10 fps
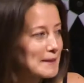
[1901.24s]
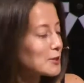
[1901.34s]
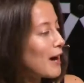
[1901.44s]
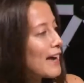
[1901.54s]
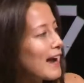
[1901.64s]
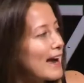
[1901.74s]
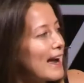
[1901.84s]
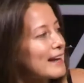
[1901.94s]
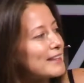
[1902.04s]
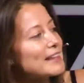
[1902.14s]
So
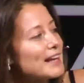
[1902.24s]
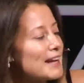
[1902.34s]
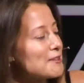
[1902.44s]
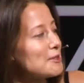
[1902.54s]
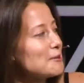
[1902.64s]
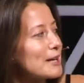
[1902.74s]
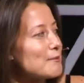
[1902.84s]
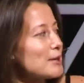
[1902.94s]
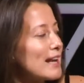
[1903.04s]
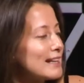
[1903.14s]
I think I agree
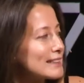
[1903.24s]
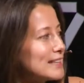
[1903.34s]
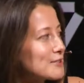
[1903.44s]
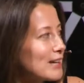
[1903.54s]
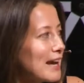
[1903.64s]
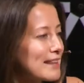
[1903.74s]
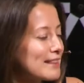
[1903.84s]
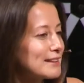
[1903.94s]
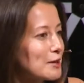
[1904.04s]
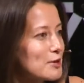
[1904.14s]
with Aleksandra. I
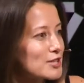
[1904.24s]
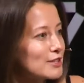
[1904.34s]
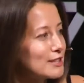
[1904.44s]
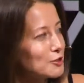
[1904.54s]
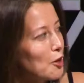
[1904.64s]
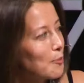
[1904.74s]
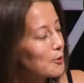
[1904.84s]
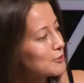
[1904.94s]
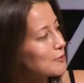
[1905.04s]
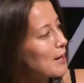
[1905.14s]
think the question is not
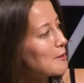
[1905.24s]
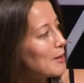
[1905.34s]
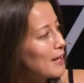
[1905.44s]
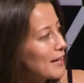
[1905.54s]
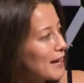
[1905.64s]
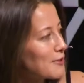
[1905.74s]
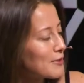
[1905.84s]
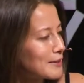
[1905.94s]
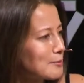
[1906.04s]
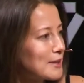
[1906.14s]
posed the right way. I don't
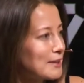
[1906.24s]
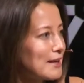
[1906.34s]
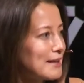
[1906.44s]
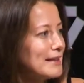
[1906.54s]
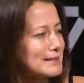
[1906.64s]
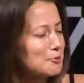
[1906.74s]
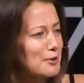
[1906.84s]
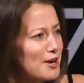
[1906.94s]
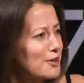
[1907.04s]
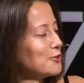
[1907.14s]
think we, yes,
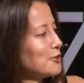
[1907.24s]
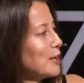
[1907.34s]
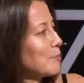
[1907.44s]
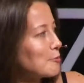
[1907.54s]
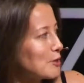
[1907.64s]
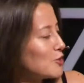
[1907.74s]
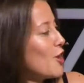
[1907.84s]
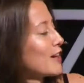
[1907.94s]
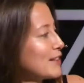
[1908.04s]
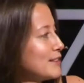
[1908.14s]
we are unique, but we're
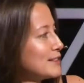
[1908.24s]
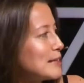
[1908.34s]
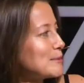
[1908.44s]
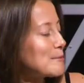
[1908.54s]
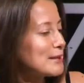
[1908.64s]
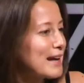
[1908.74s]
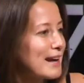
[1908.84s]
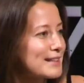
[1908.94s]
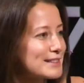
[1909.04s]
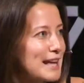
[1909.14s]
not at the same time. And that
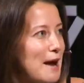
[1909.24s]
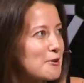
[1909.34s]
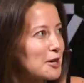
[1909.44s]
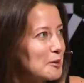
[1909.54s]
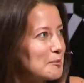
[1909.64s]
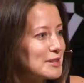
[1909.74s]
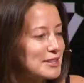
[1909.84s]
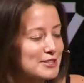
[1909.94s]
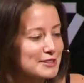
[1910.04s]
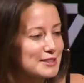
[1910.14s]
is our human
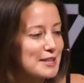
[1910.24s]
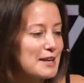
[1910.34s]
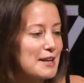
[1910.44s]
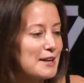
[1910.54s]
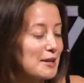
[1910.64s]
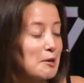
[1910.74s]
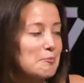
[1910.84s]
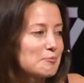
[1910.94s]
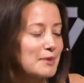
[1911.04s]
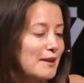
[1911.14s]
nature's,
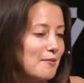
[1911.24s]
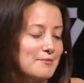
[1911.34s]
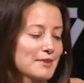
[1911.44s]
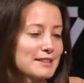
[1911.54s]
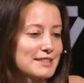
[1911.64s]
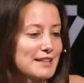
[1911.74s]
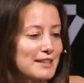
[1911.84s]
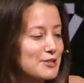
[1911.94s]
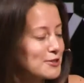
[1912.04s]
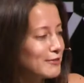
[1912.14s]
it's the
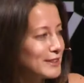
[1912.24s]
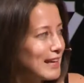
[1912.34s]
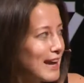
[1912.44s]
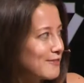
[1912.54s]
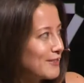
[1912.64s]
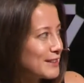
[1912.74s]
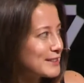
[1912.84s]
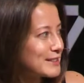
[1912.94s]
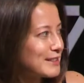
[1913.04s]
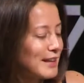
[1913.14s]
nature of the life.
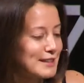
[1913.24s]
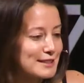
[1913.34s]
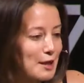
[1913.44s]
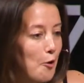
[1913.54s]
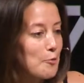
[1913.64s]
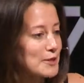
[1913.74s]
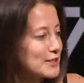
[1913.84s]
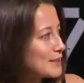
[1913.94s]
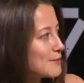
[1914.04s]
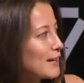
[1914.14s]
It's the
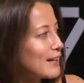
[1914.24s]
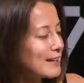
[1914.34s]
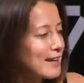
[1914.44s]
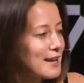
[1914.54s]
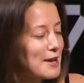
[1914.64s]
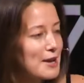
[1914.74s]
opposites, right? And